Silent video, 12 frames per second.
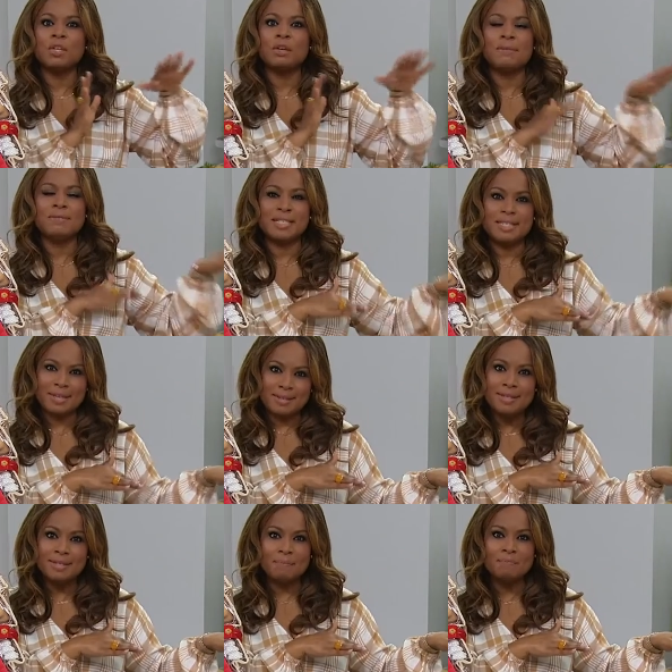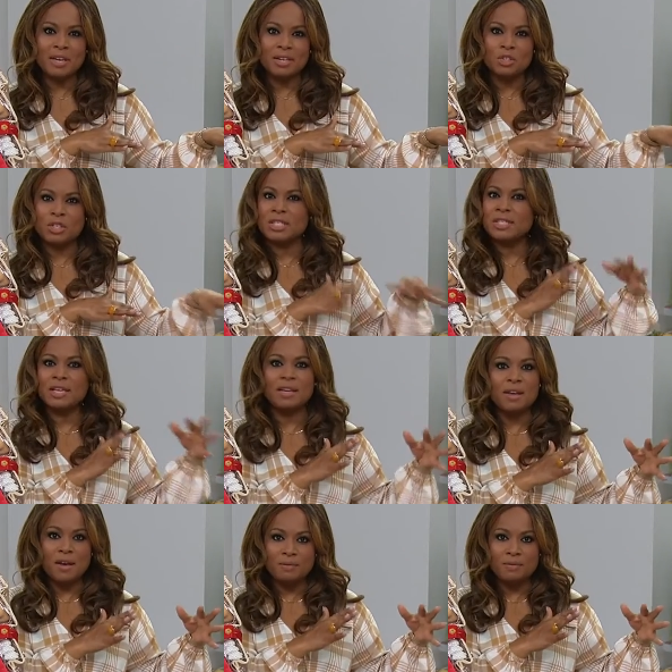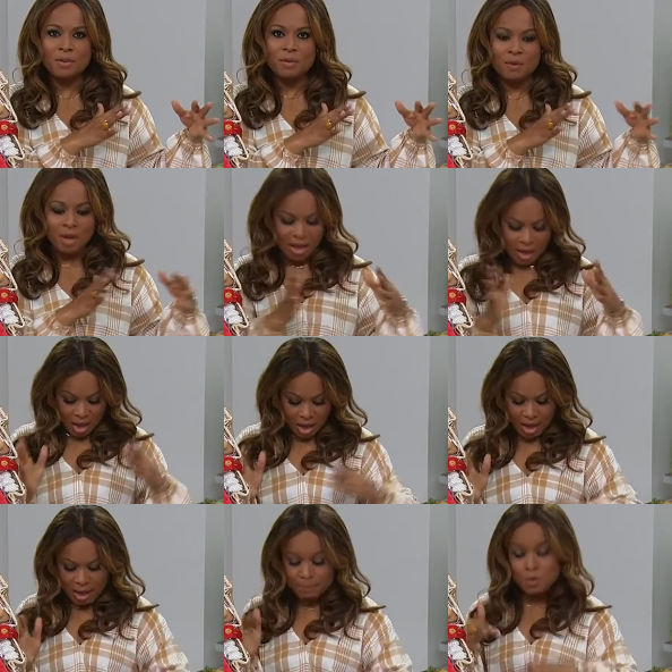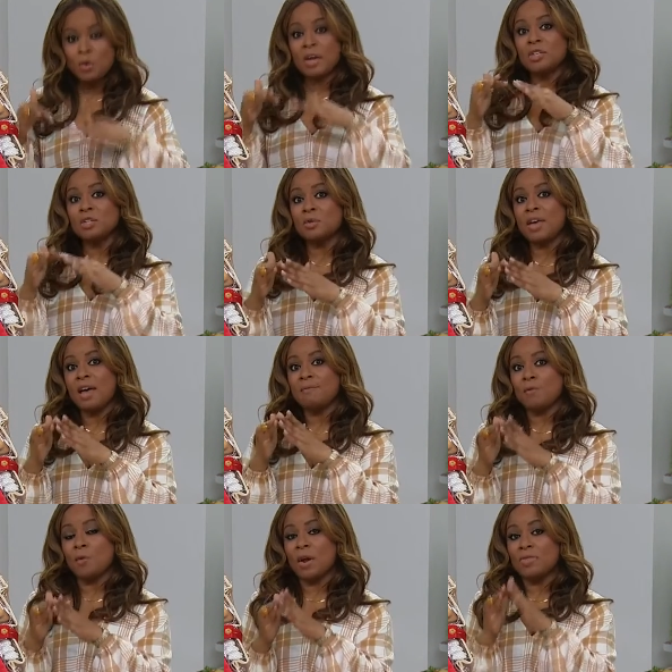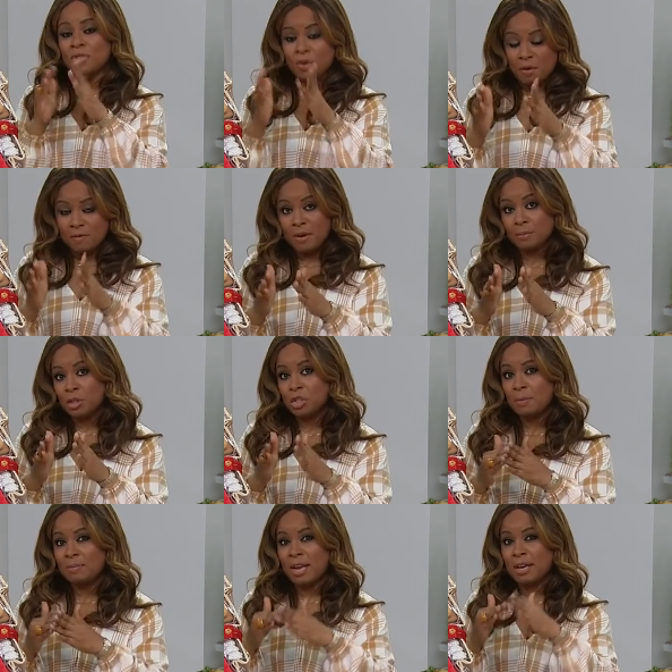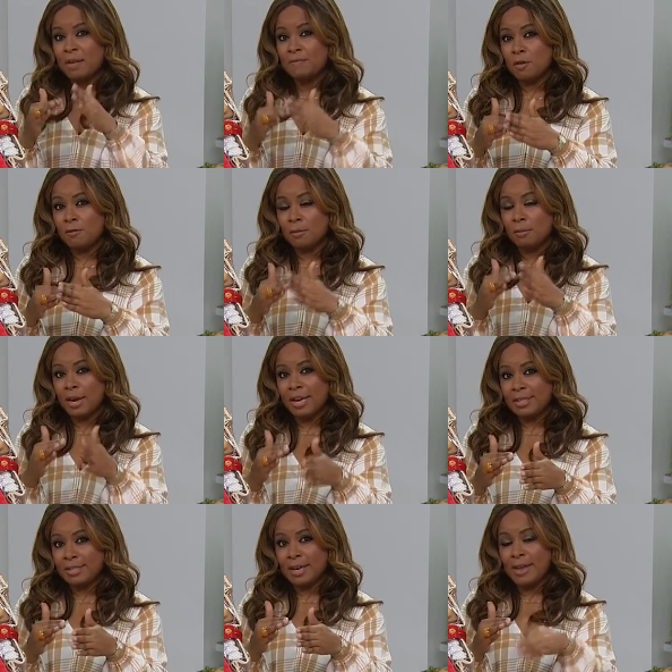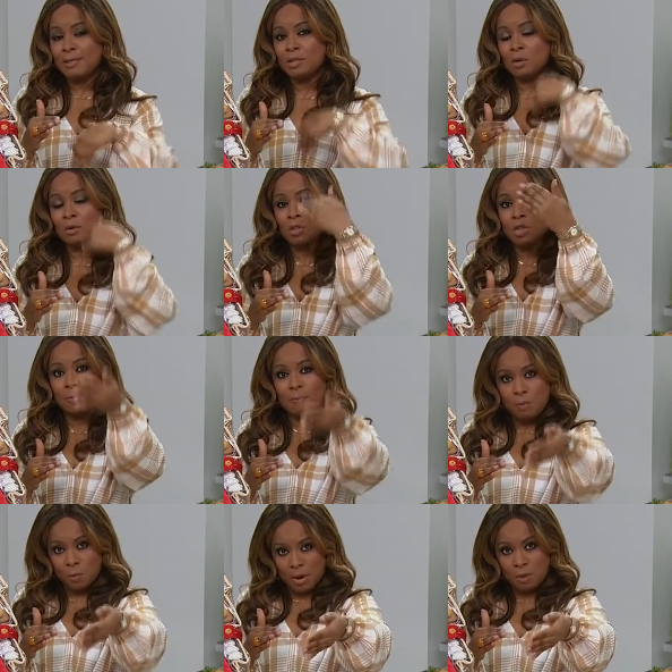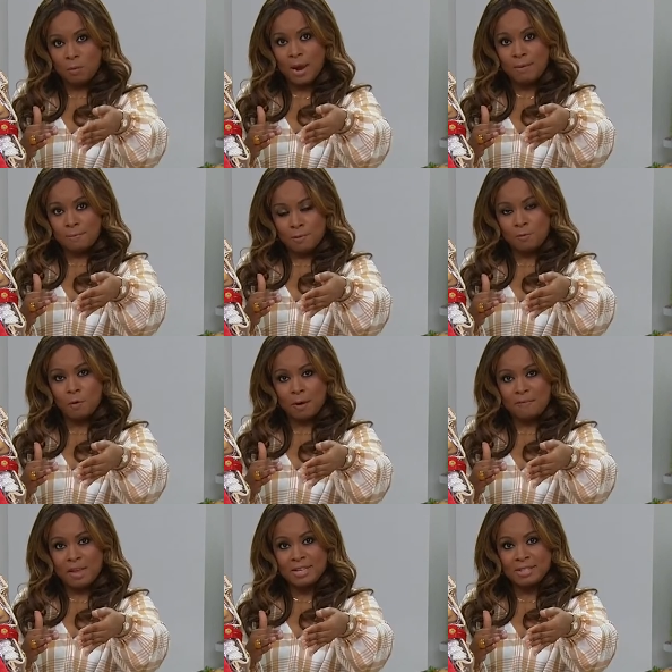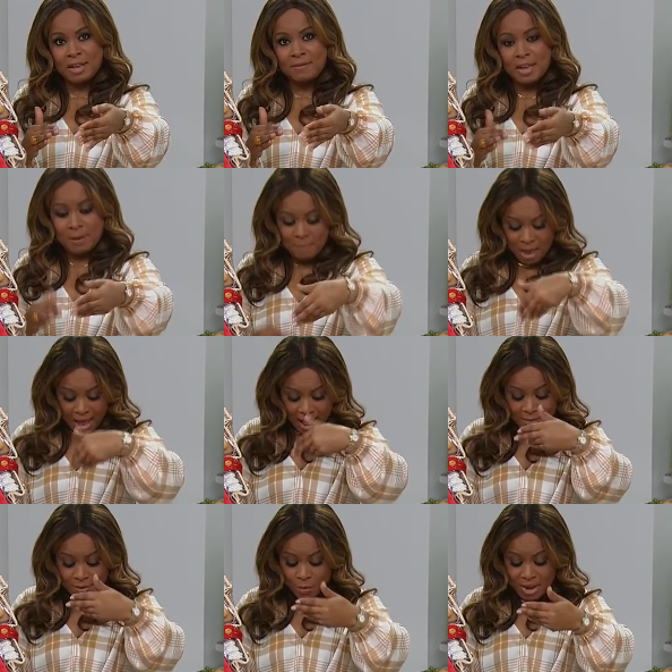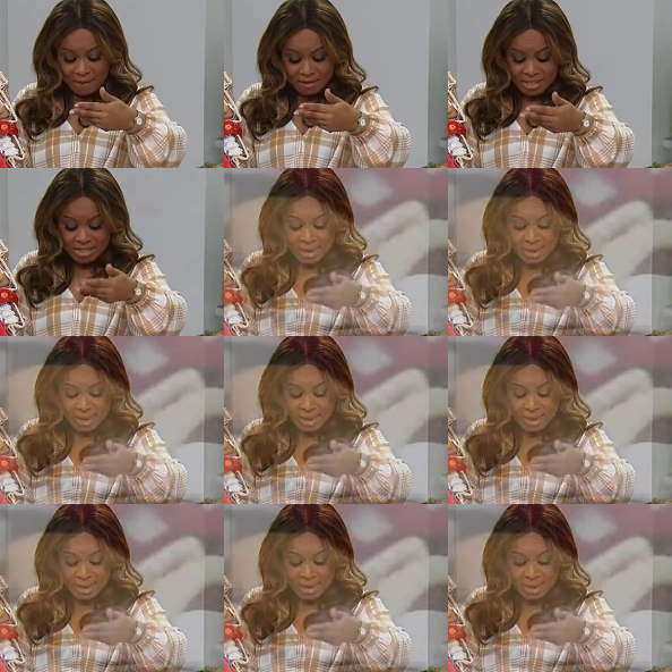would love to send something, just thinking of you. Um, you can do that for the November ship date of November 18th, so it'll ship the week right before Thanksgiving. And then we have the